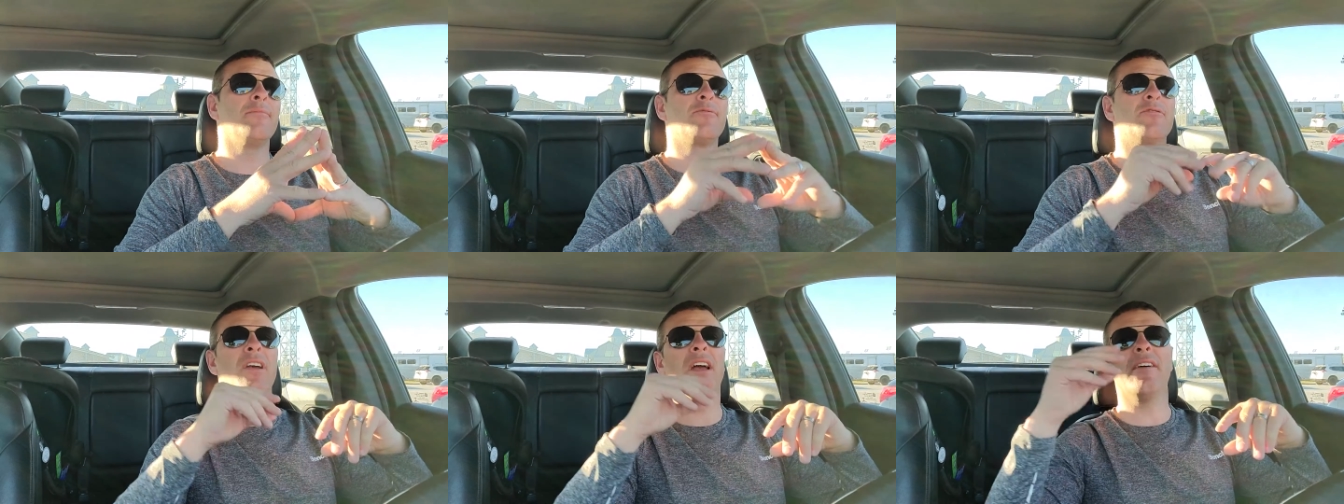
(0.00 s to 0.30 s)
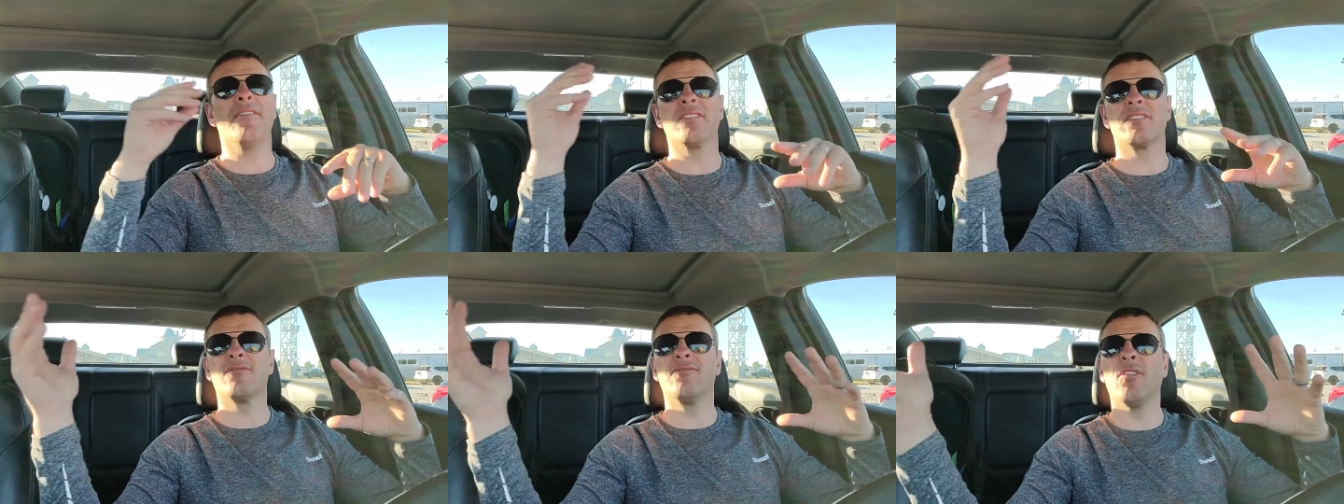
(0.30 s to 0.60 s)

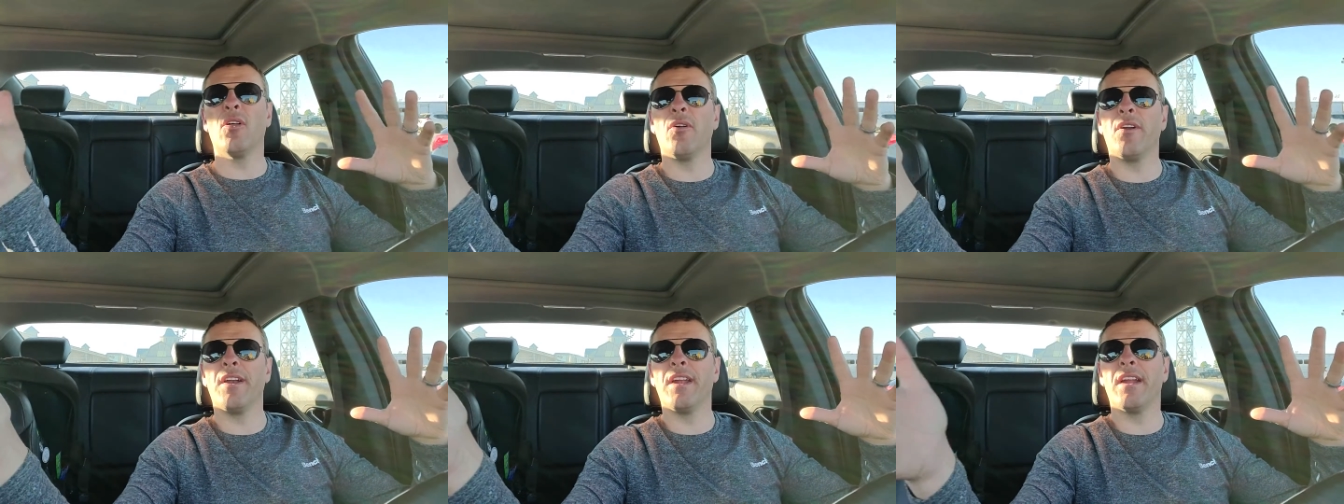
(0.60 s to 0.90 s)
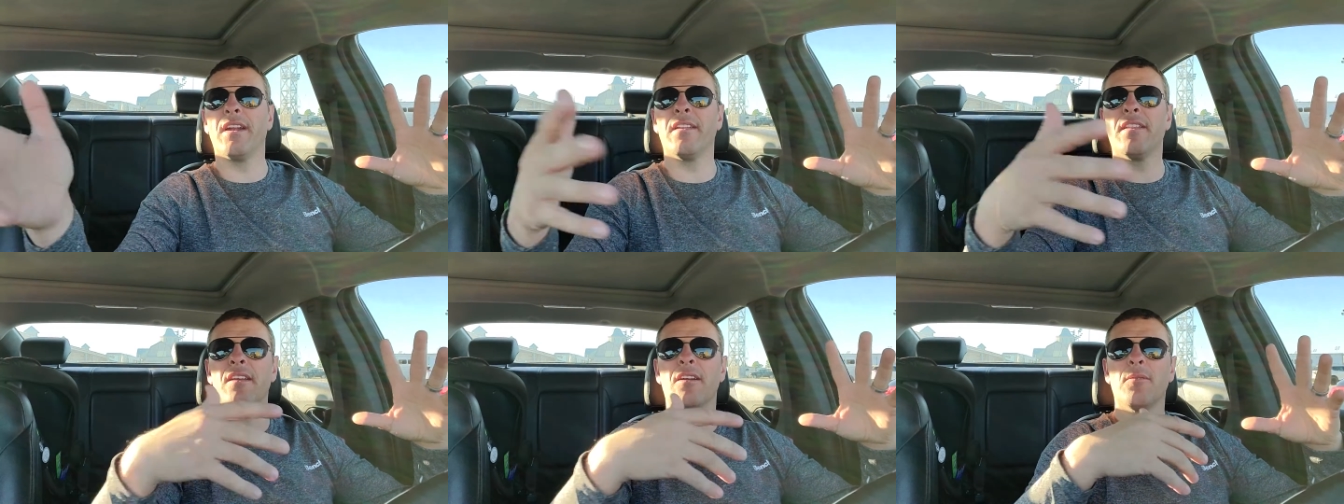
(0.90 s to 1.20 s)
Travis floated
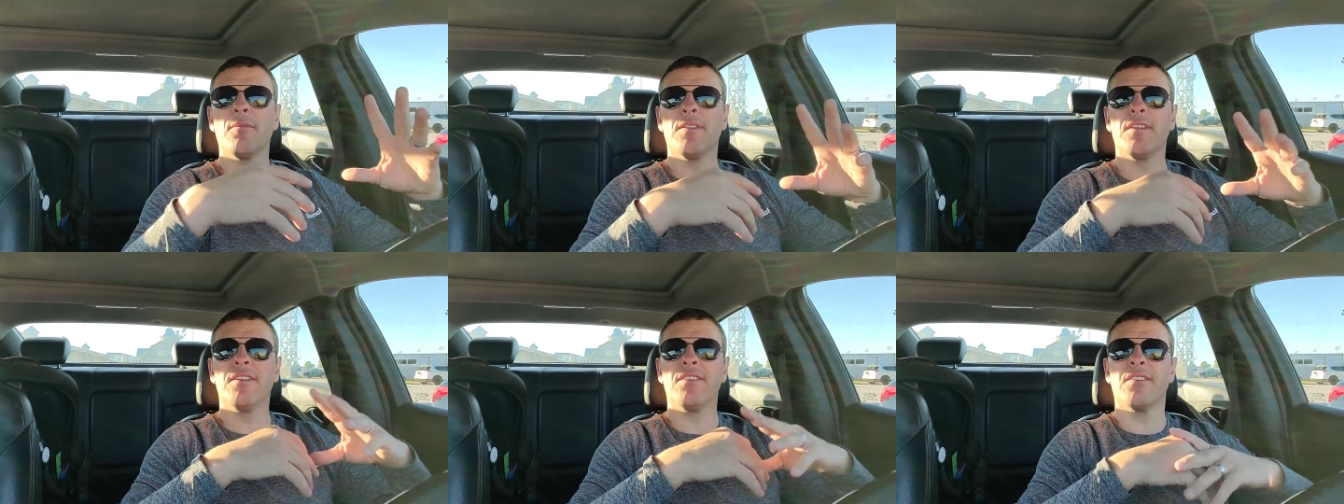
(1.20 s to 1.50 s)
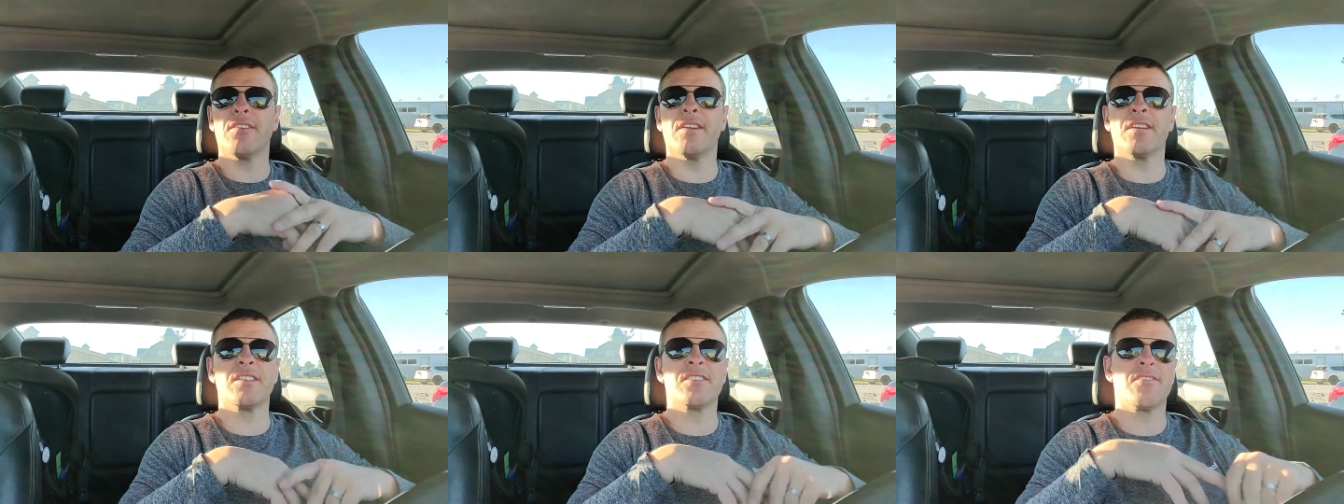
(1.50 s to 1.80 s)
out of there with
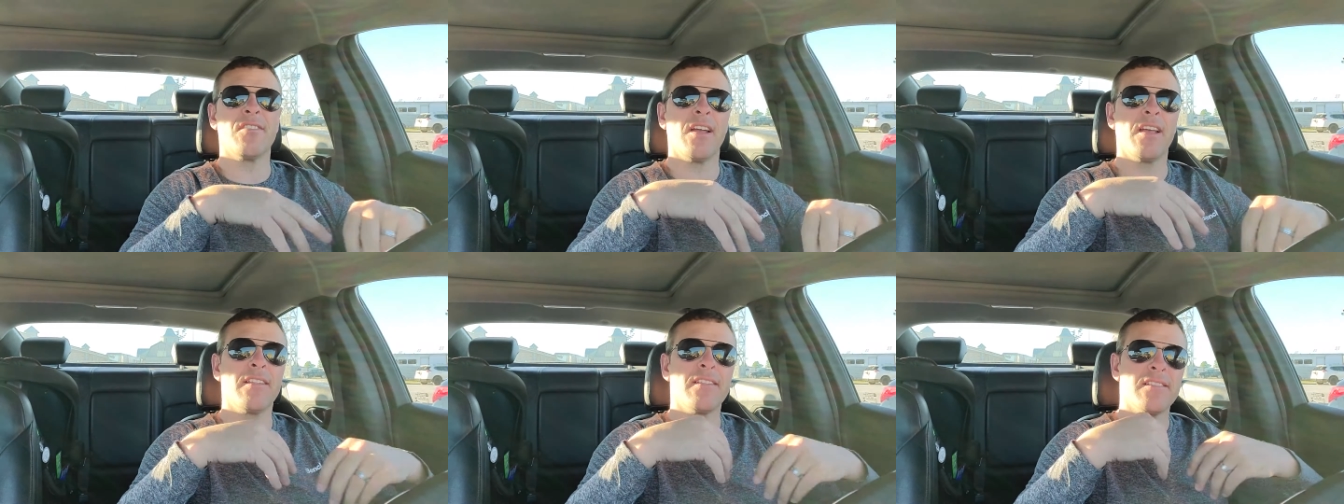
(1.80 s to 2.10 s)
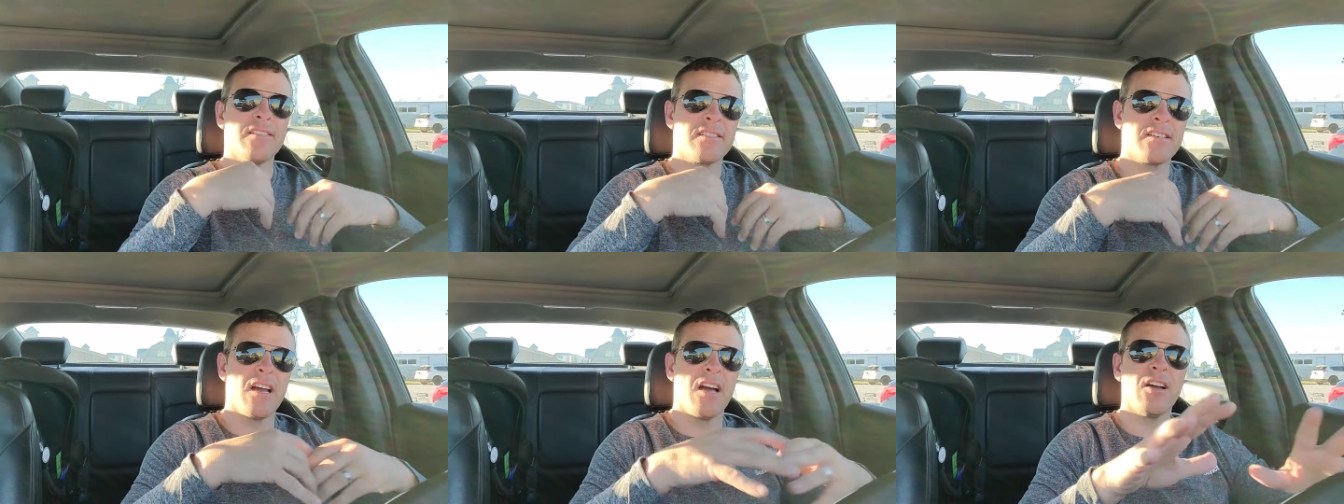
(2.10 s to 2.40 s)
enduring strength,
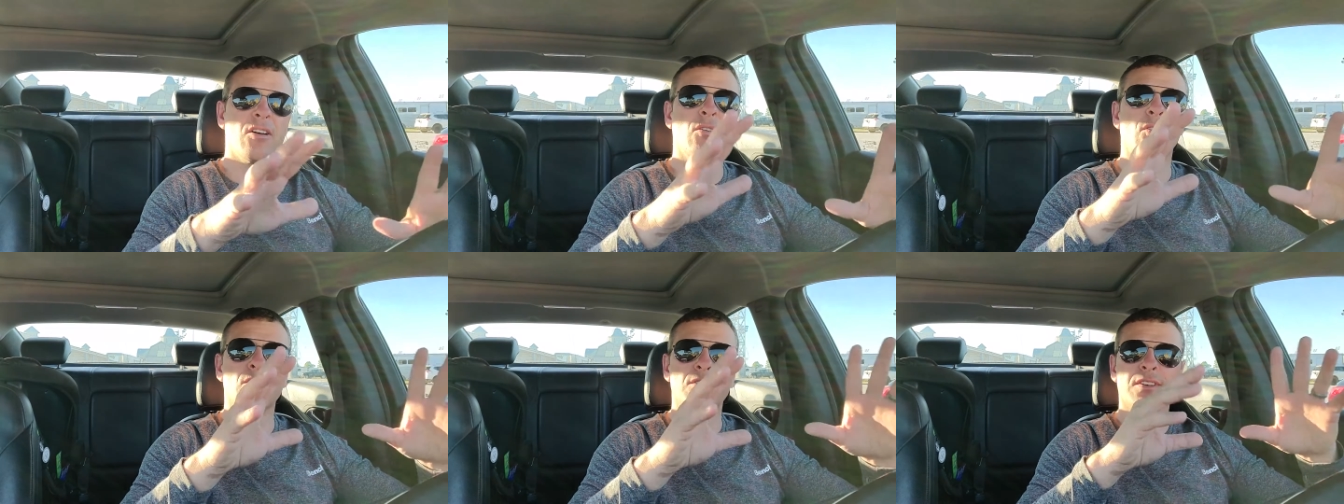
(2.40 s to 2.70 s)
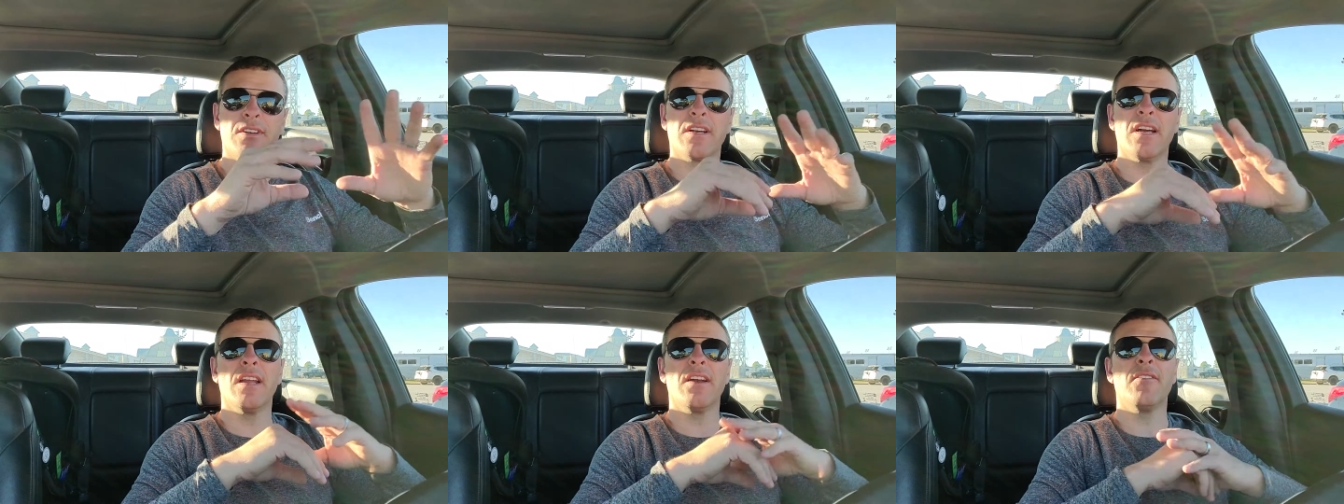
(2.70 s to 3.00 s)
and Scott Coulter
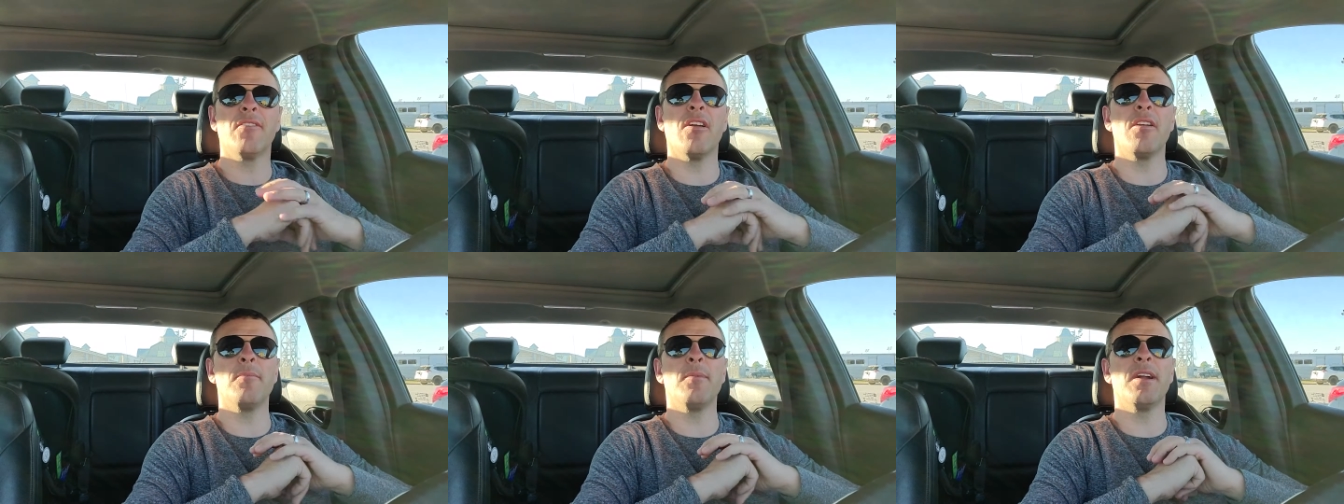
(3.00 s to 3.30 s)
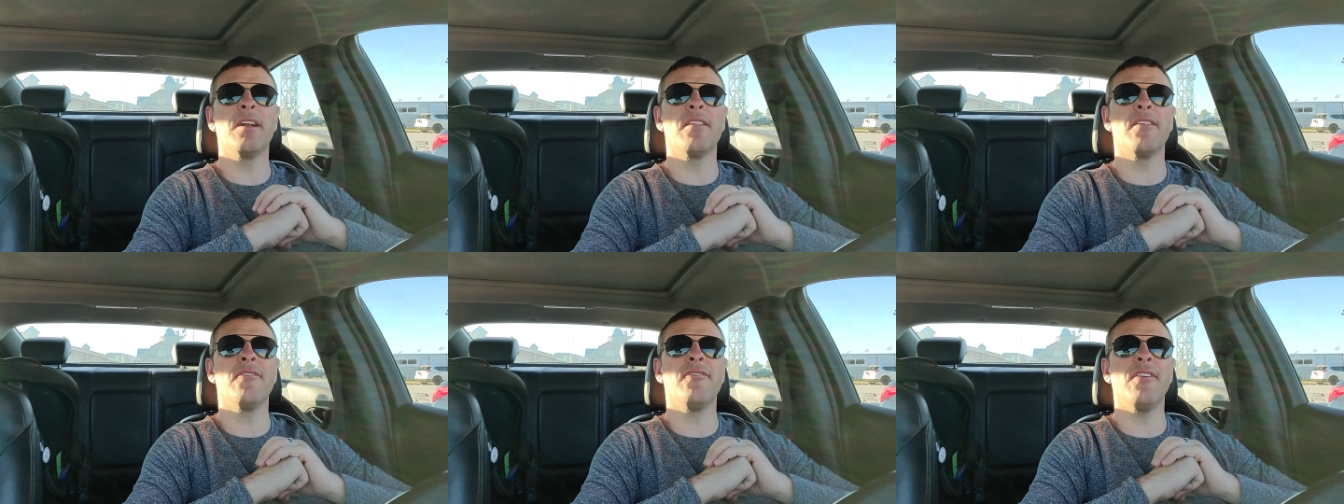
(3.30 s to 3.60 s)
kind of run him
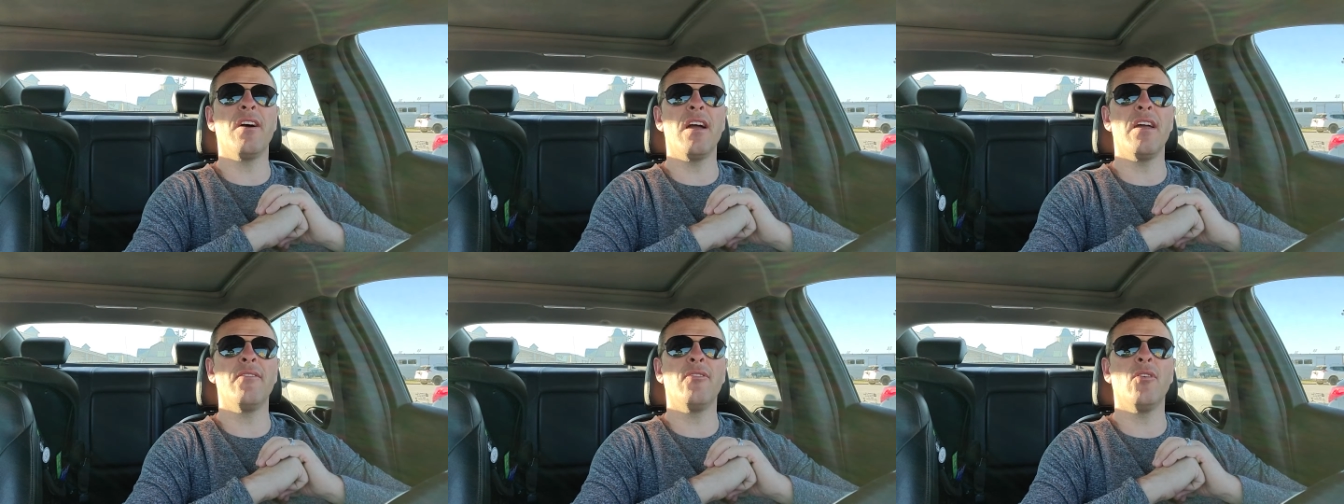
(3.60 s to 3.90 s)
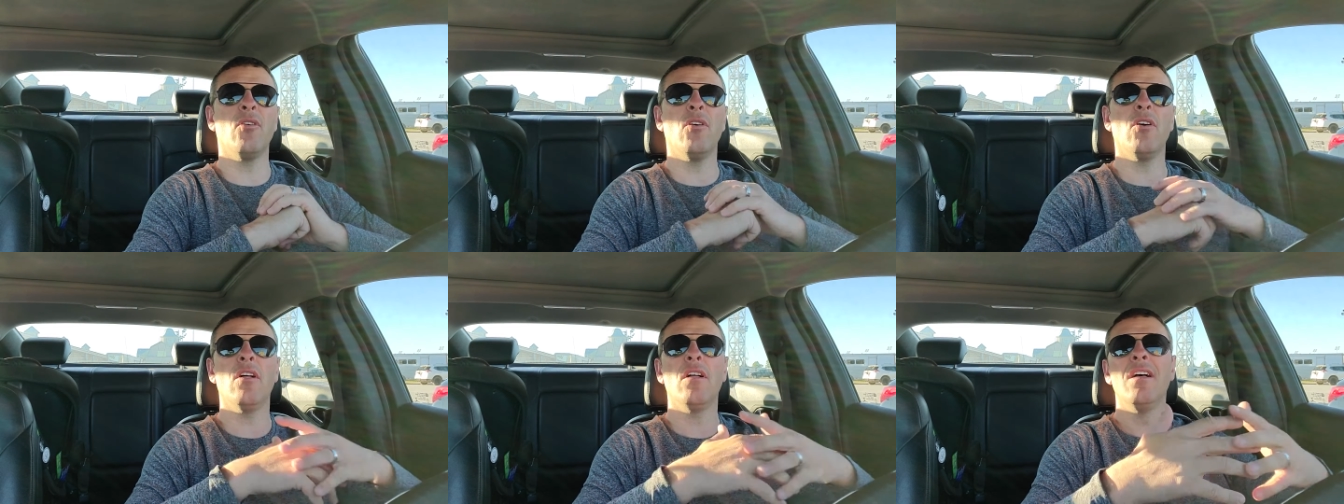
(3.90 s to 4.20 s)
out of the five
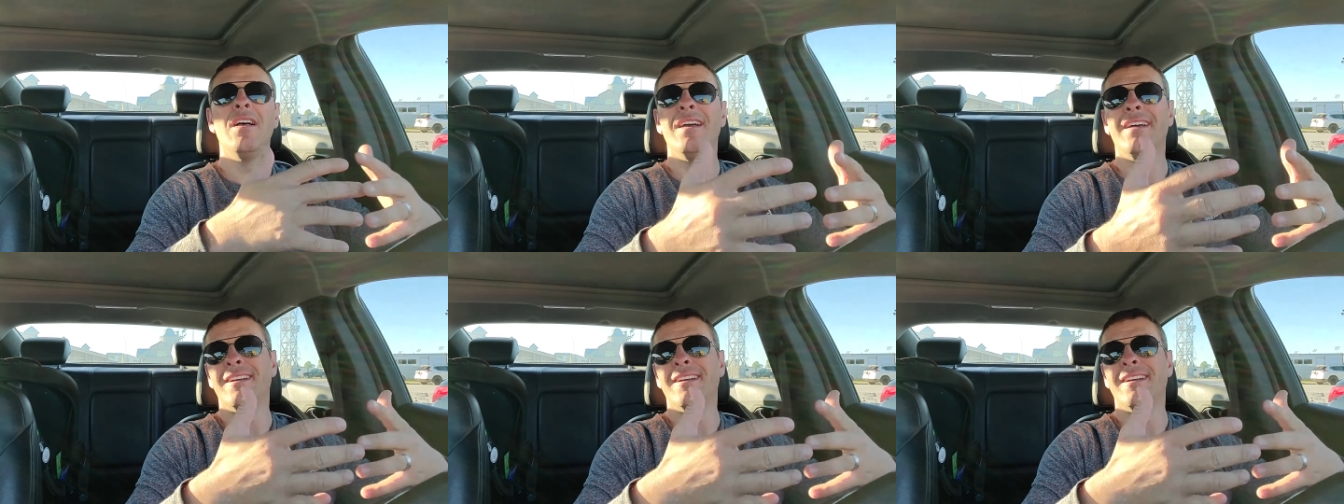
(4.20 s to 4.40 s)
hole.